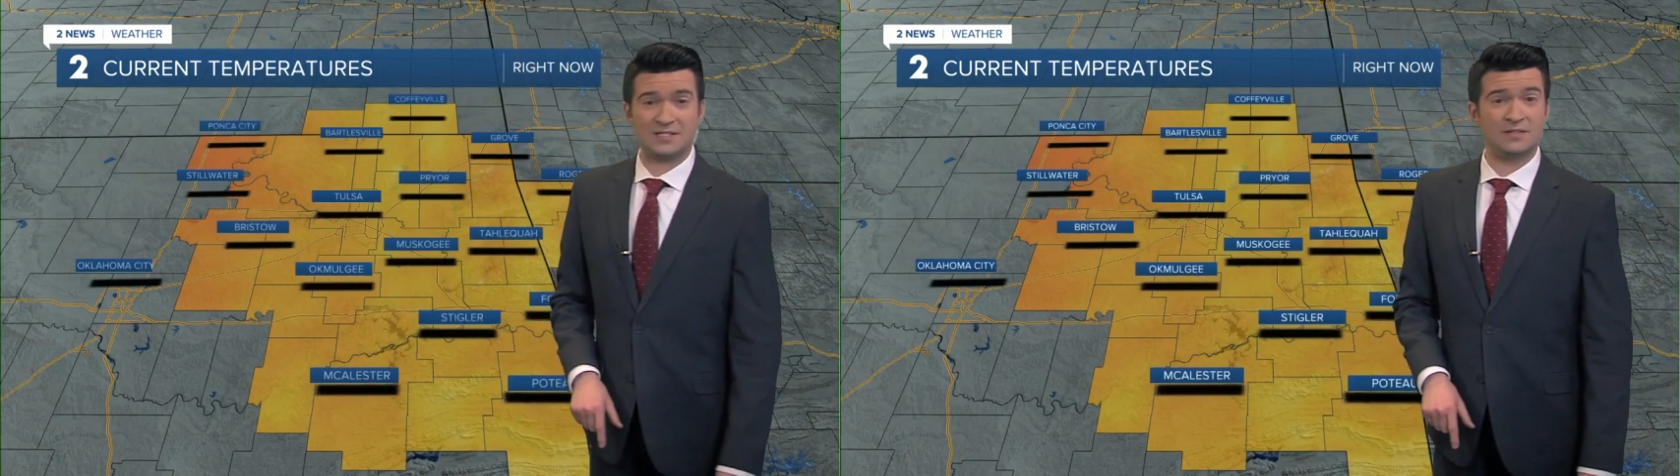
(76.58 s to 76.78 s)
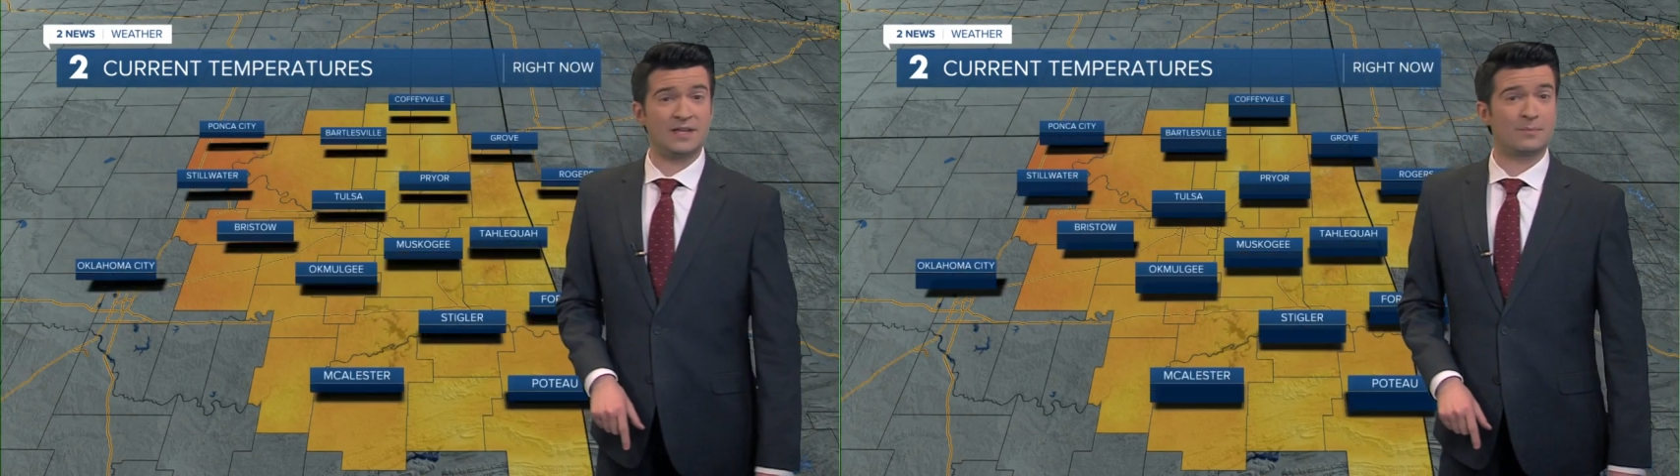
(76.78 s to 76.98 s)

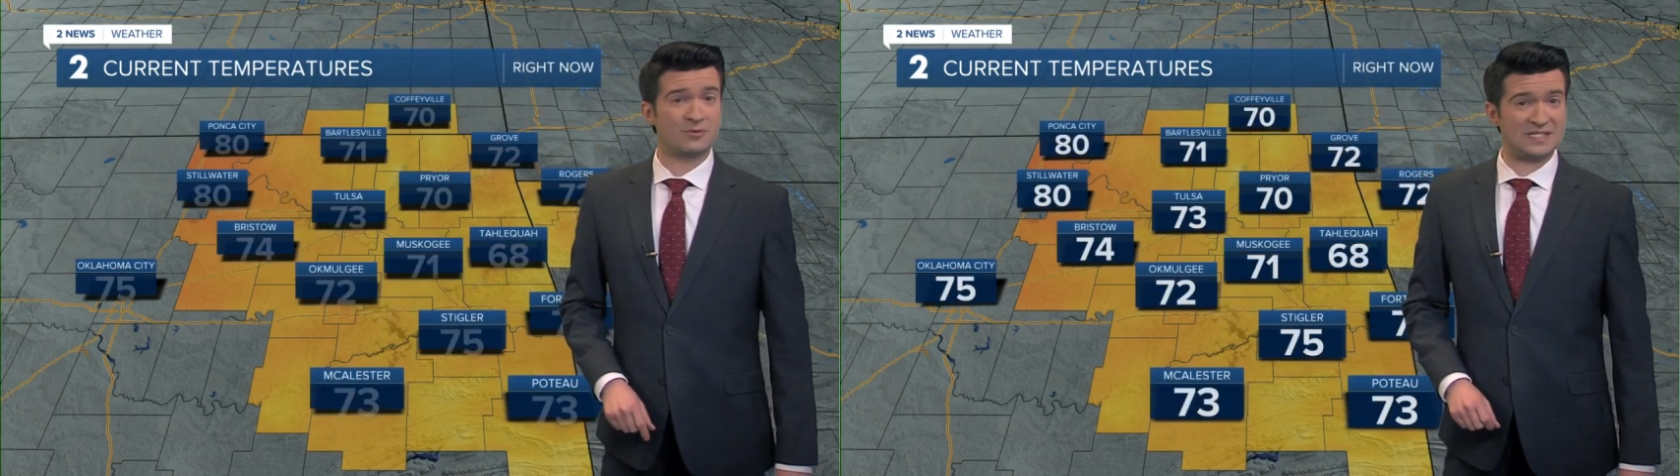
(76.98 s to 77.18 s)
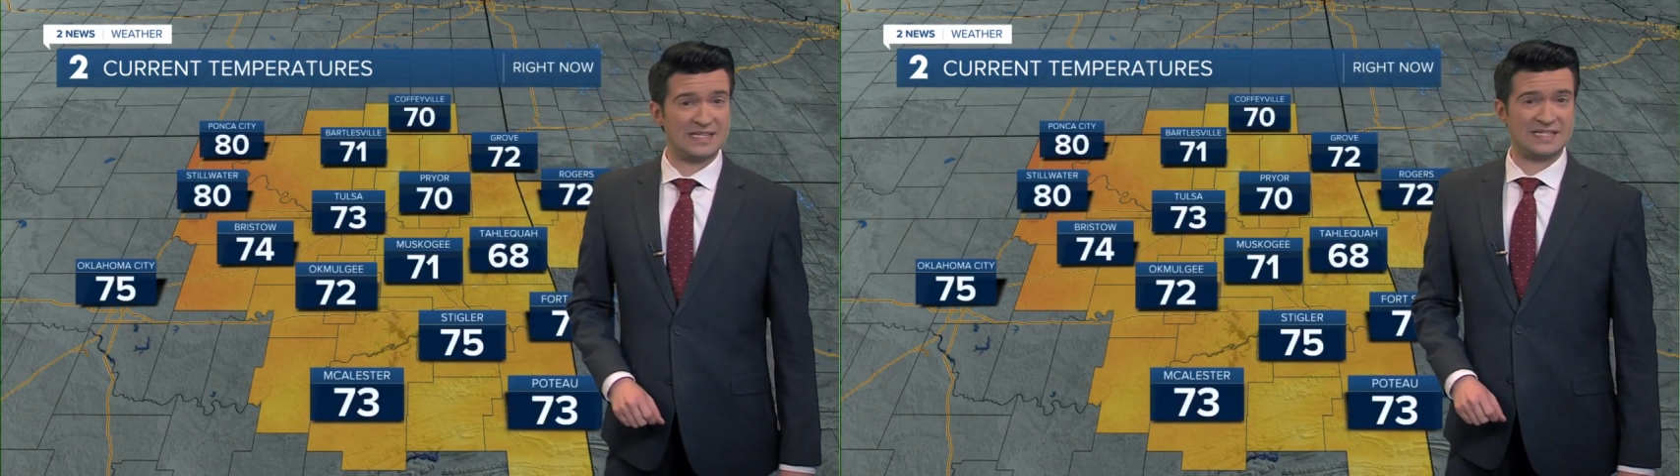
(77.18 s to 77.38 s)
into the
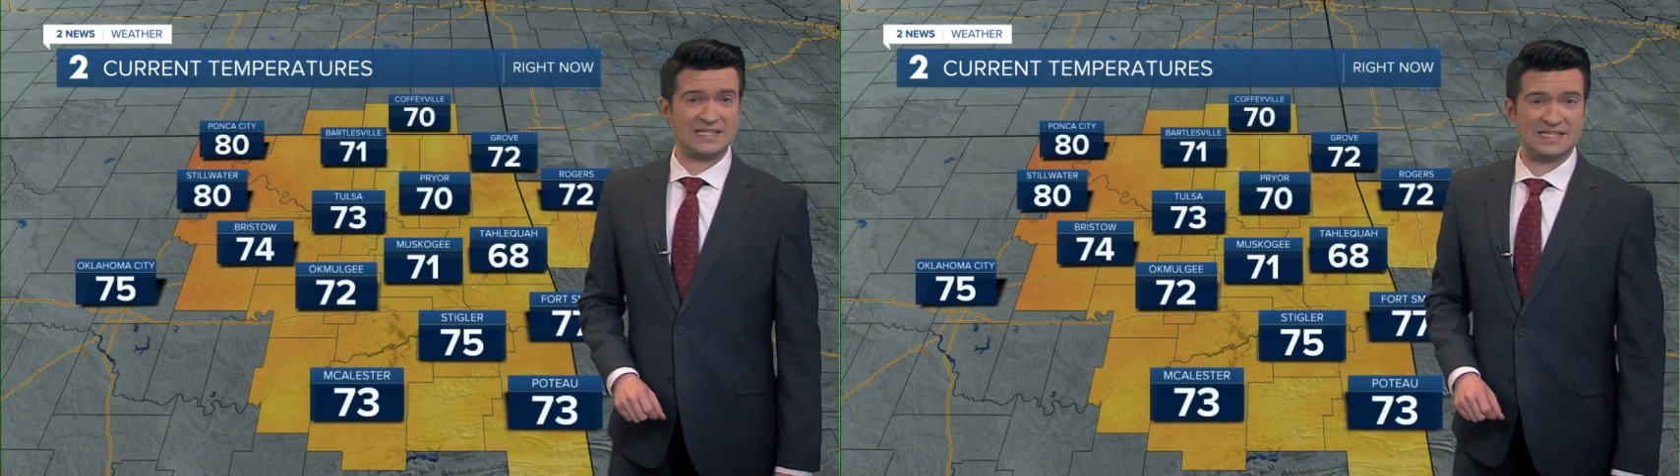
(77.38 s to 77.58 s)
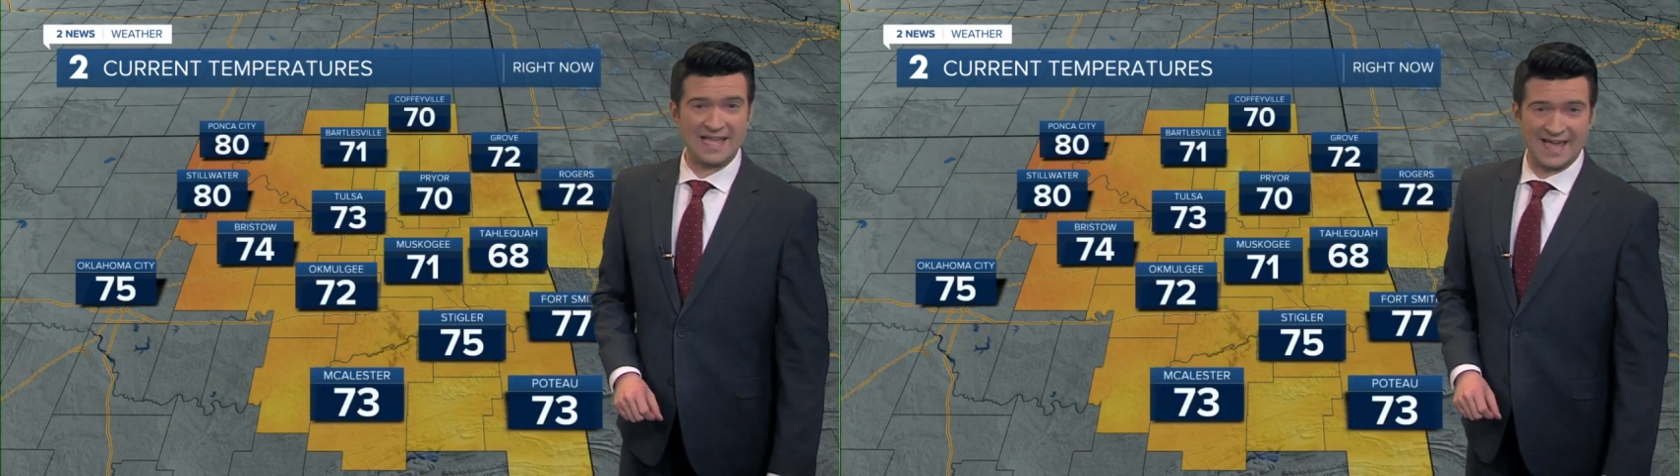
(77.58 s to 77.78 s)
upper
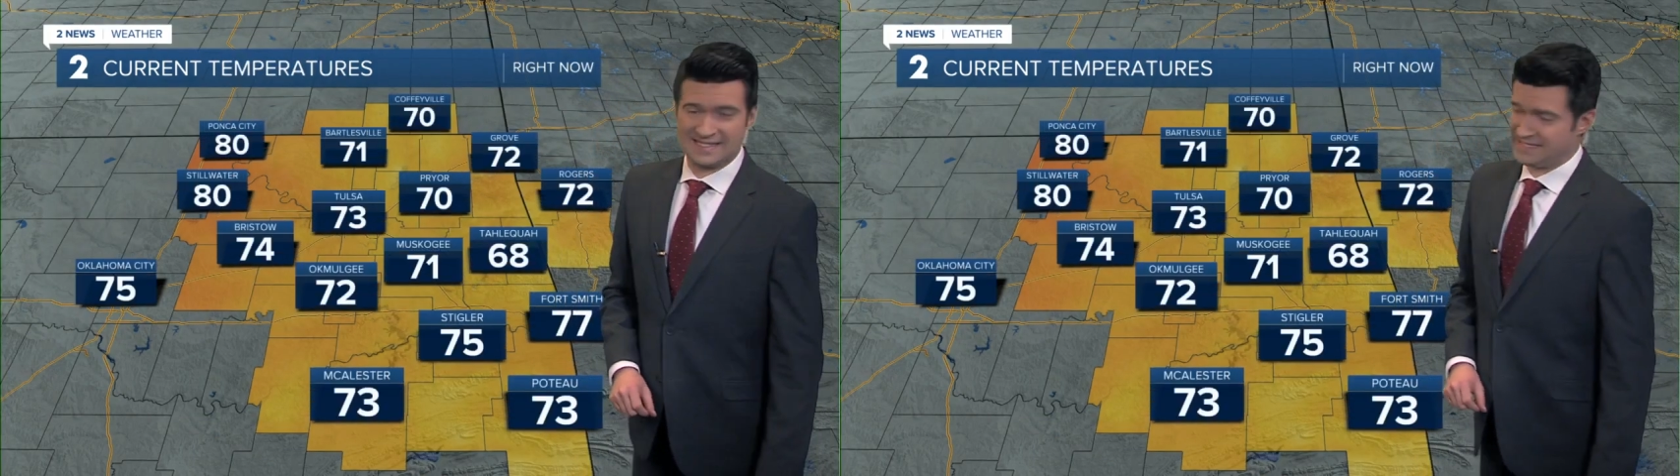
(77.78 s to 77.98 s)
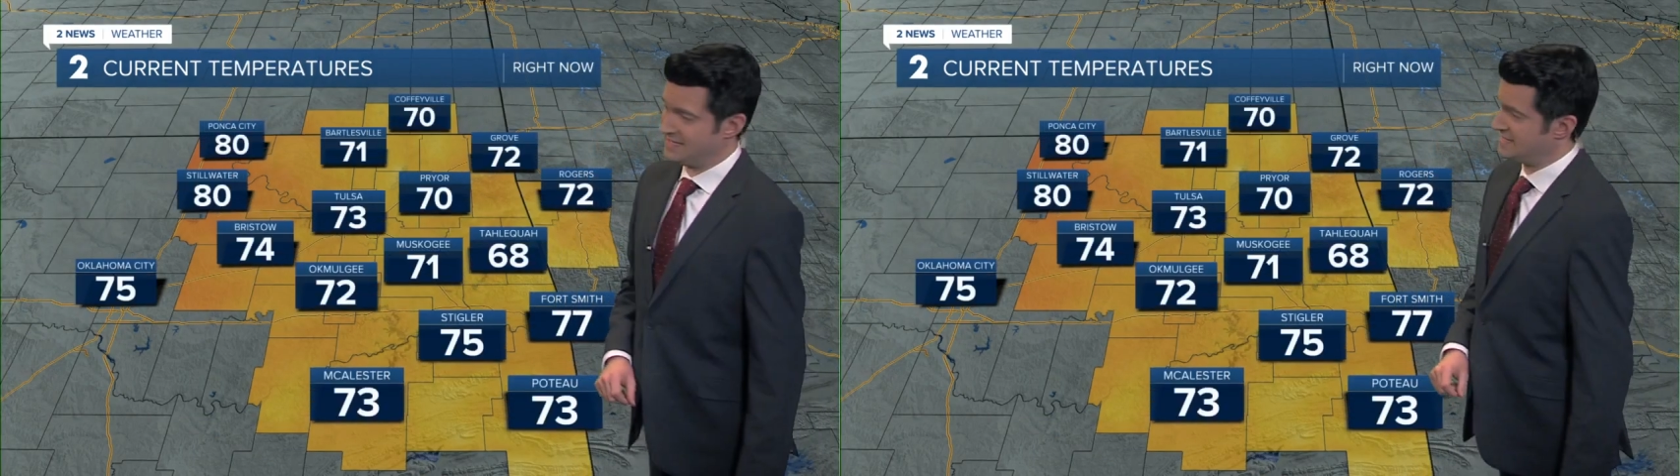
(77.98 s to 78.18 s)
60s
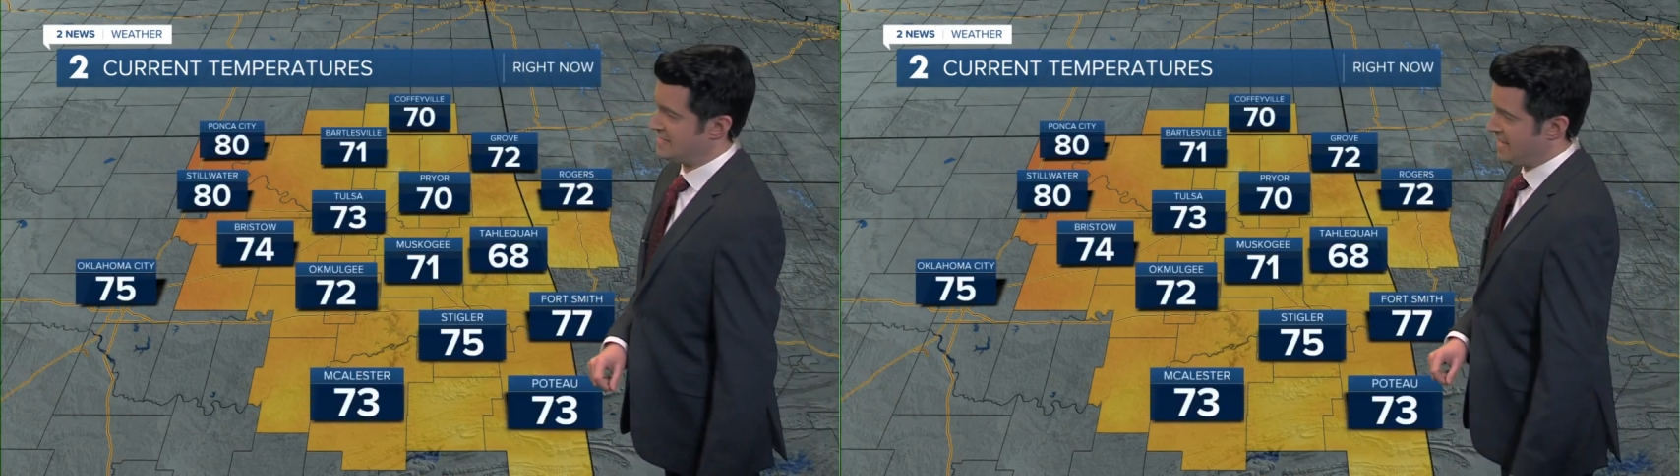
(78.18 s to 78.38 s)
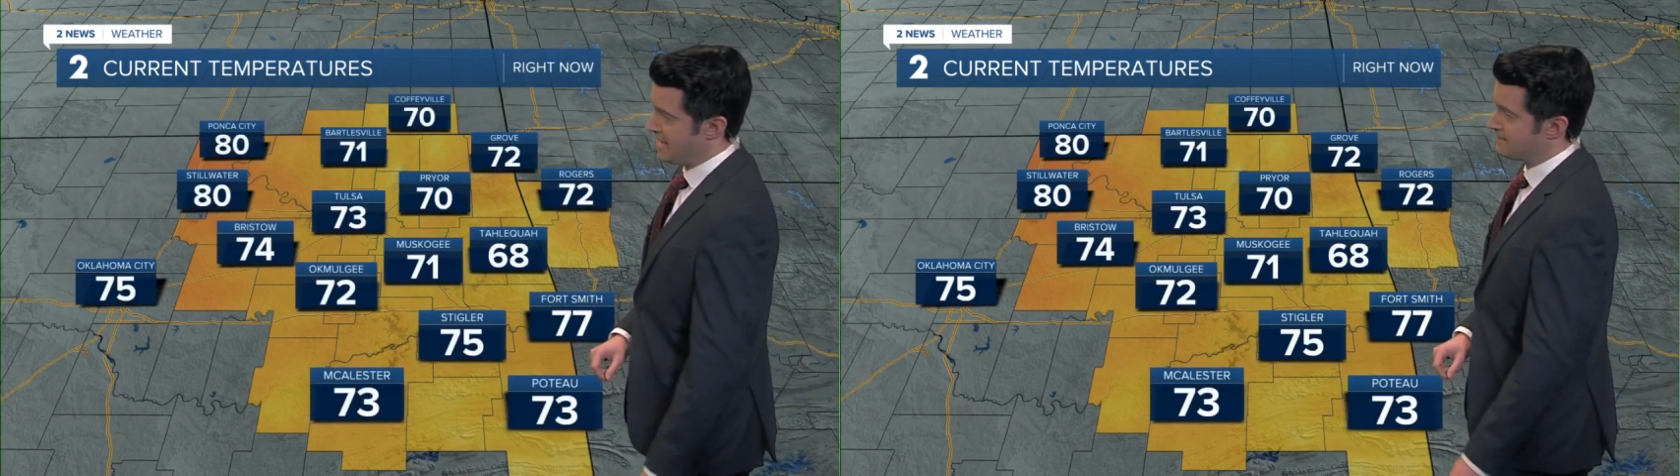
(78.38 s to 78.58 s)
at
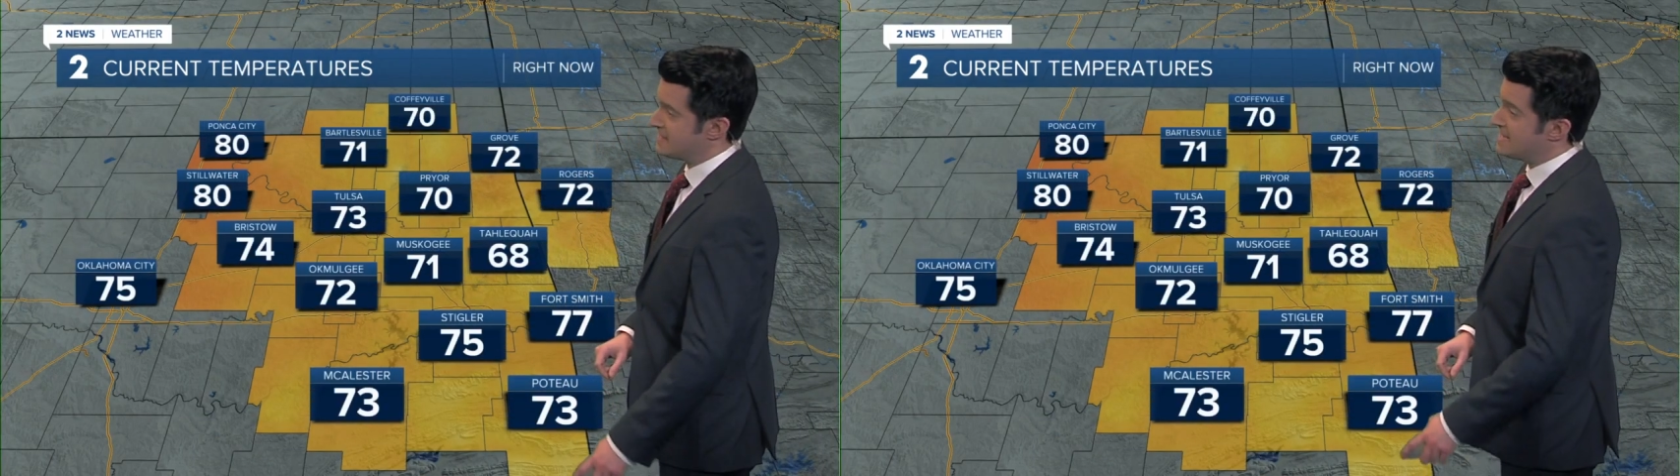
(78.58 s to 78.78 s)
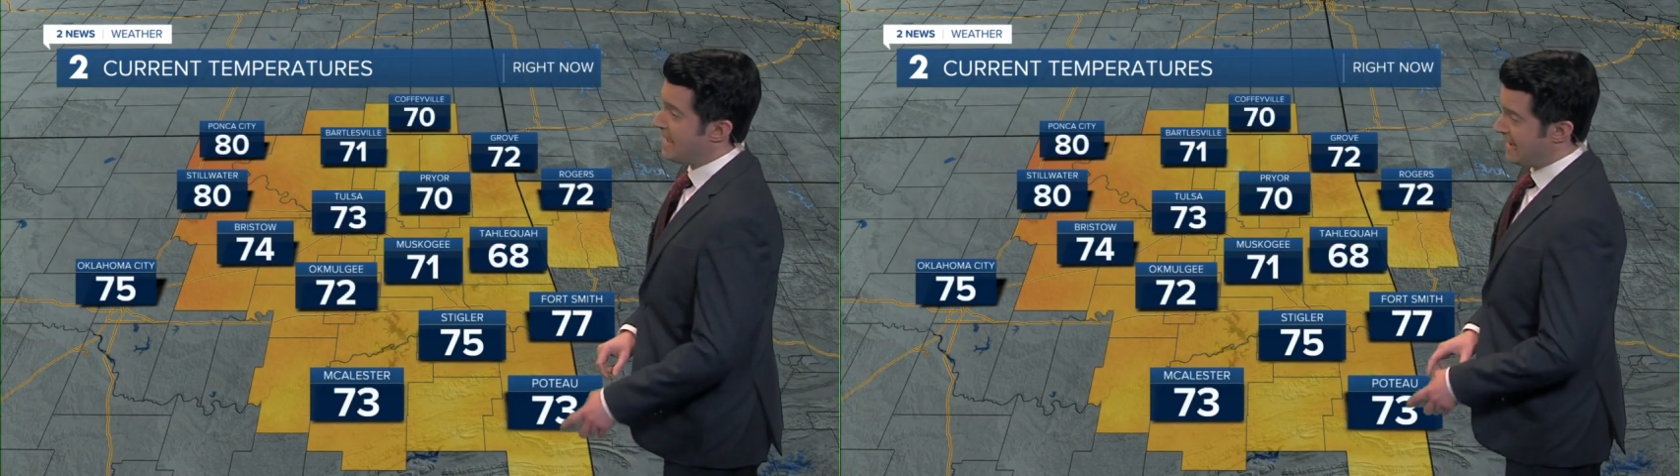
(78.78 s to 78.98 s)
68.